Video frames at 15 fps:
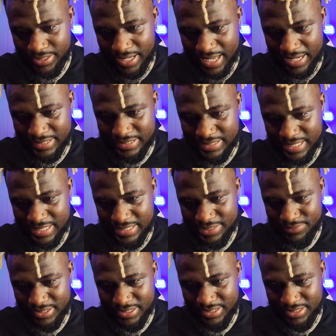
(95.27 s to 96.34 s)
You got a
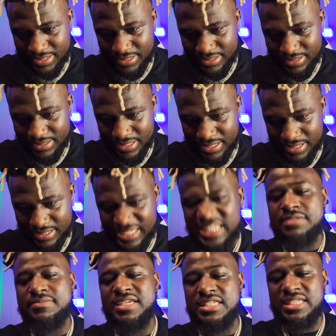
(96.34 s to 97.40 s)
season with the
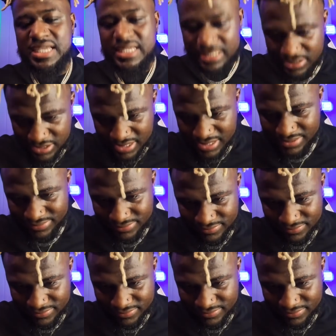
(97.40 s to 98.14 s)
sesame seeds and shit.